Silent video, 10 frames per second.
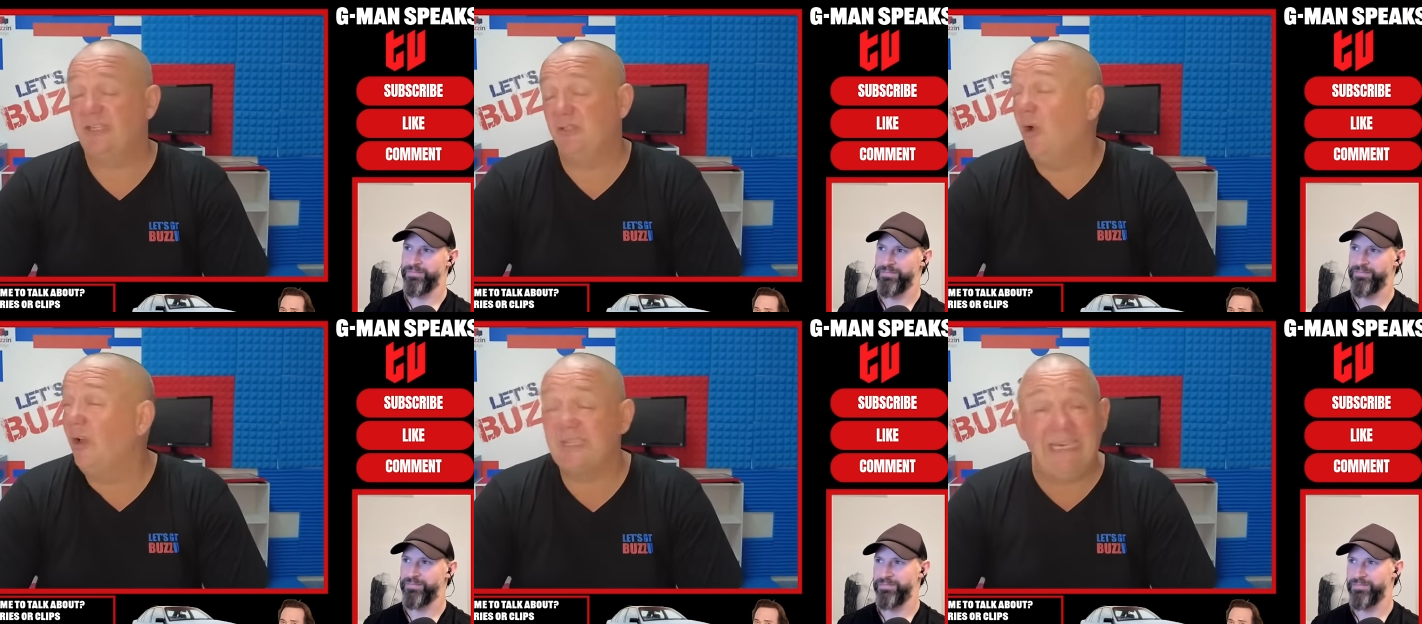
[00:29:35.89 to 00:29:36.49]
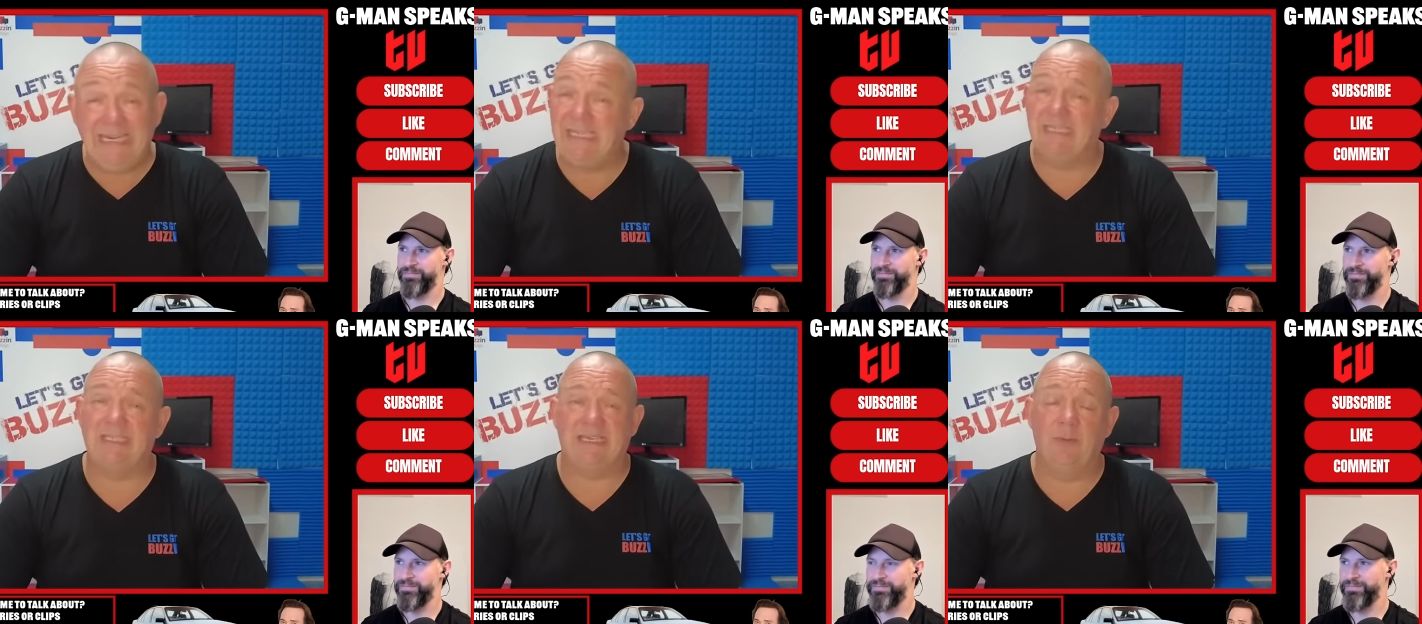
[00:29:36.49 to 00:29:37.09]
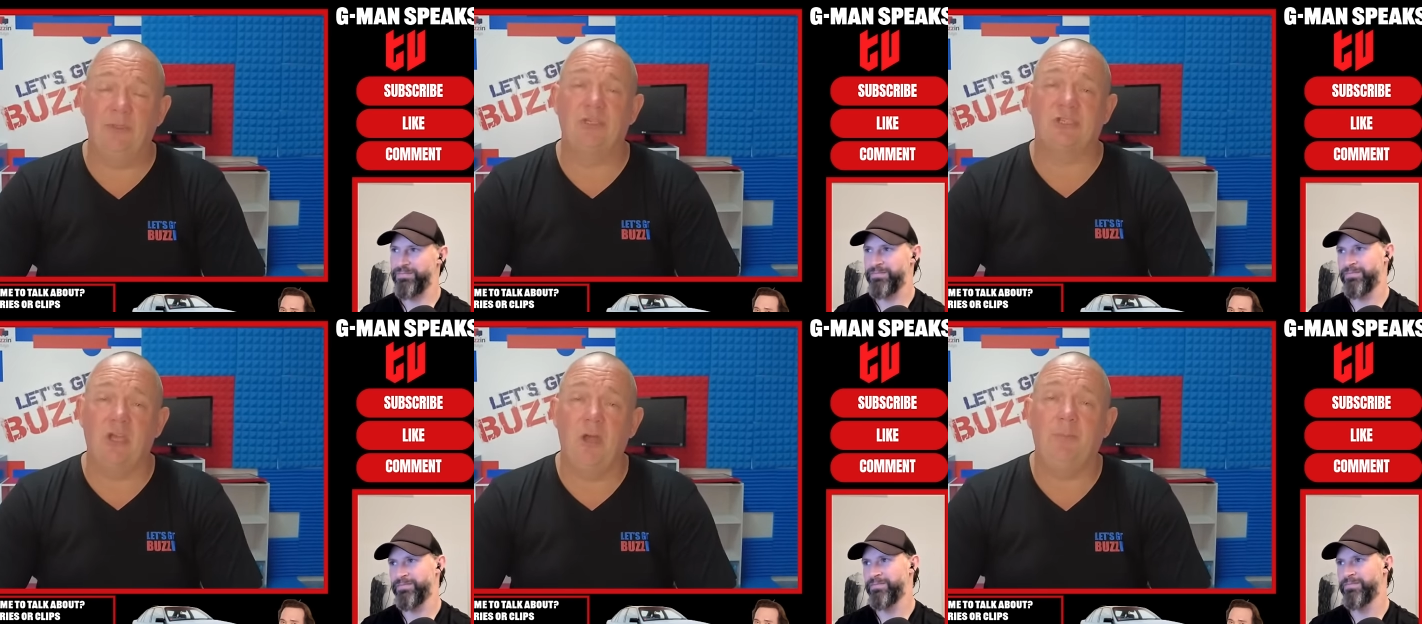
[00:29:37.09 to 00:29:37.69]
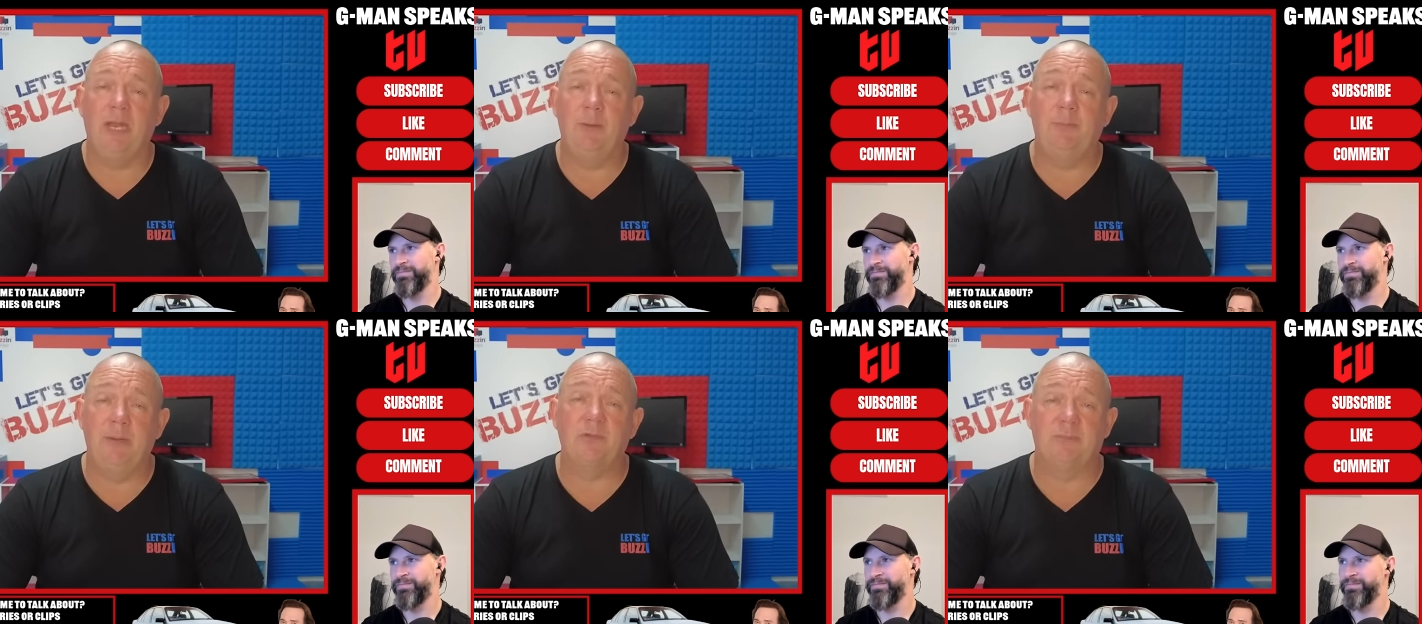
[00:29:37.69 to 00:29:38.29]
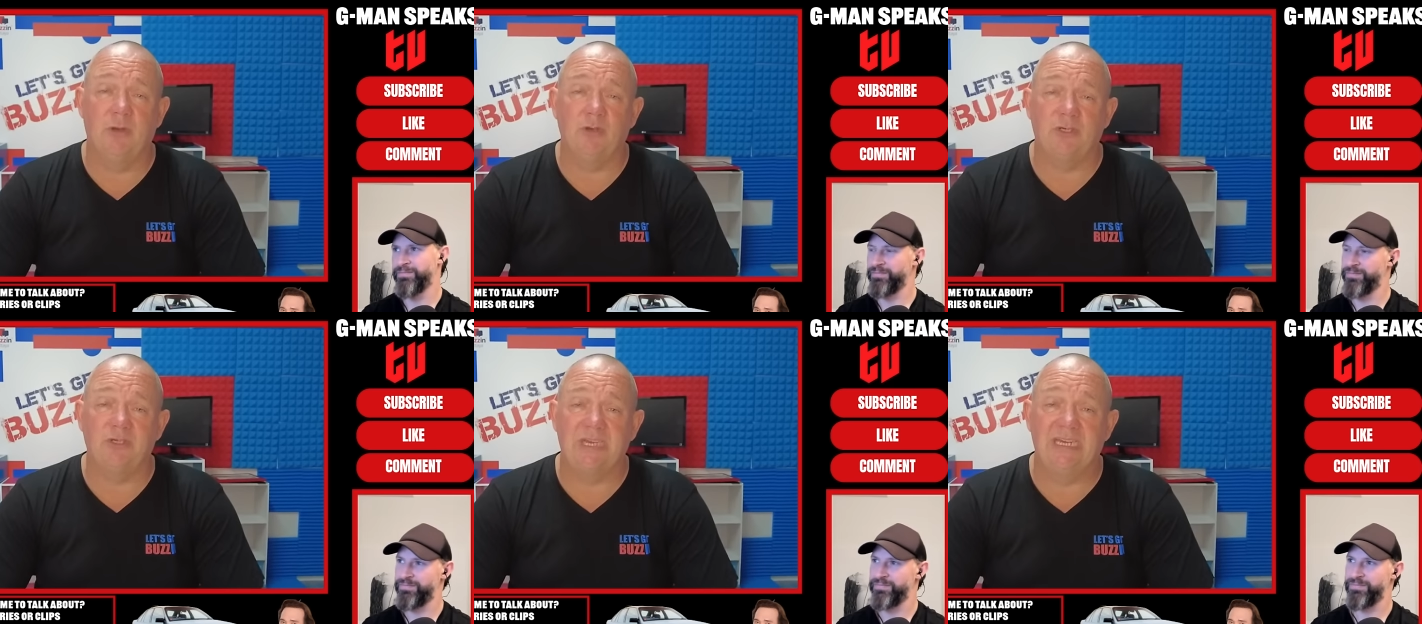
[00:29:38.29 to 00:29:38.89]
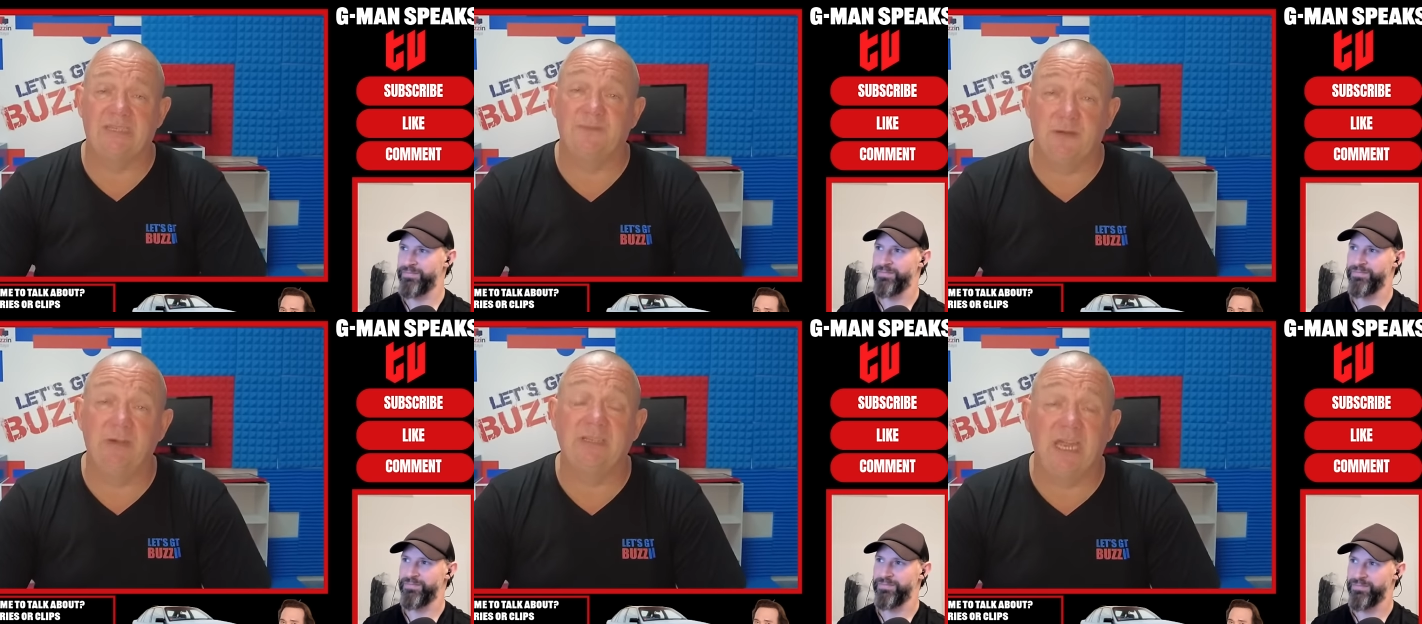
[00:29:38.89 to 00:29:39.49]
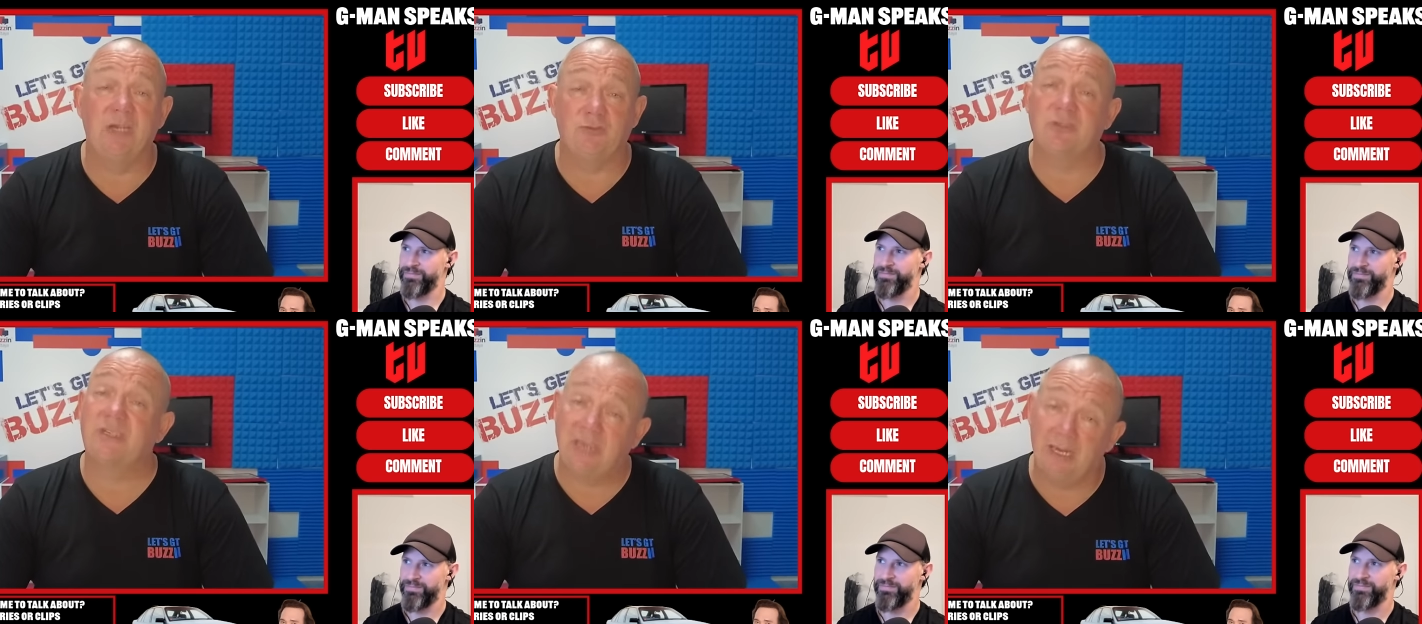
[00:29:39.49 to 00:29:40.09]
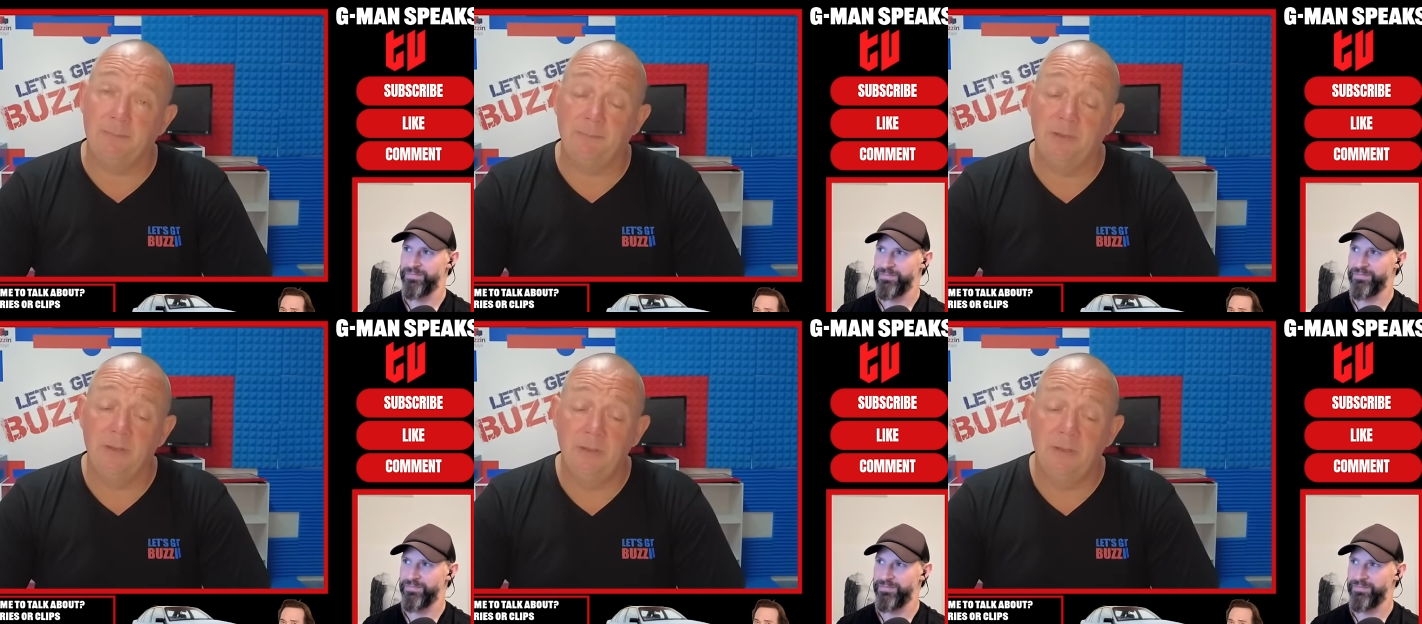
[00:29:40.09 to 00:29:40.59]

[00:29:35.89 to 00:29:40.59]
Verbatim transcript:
Speaker 1: It's not as easy as that. When you start playing with people's emotions, it's a very dangerous game.